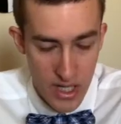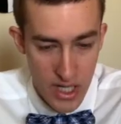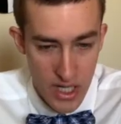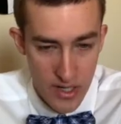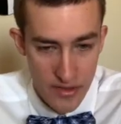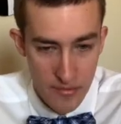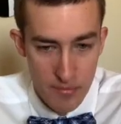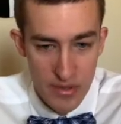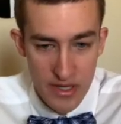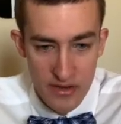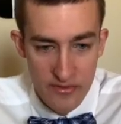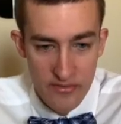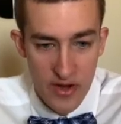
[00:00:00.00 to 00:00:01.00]
The
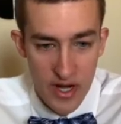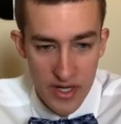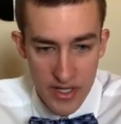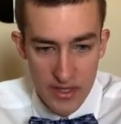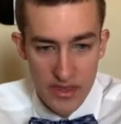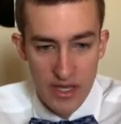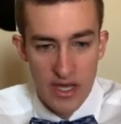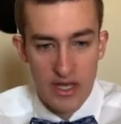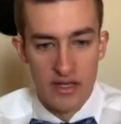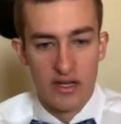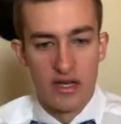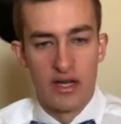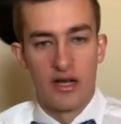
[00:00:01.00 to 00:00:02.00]
big finding
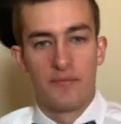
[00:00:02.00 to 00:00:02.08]
that